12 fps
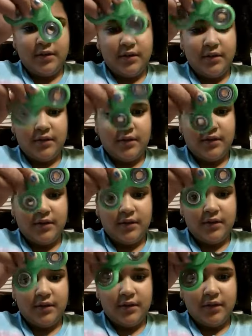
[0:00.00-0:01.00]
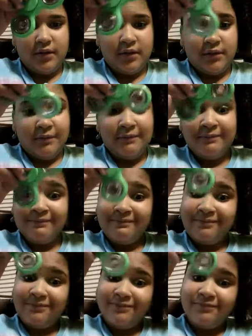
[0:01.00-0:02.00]

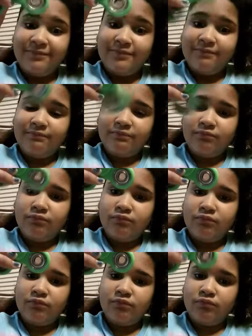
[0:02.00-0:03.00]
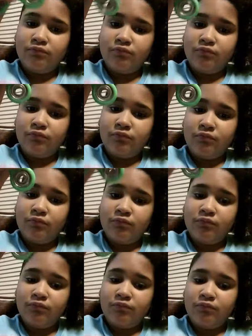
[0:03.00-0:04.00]

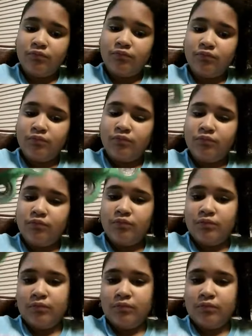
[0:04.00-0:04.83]
(silence)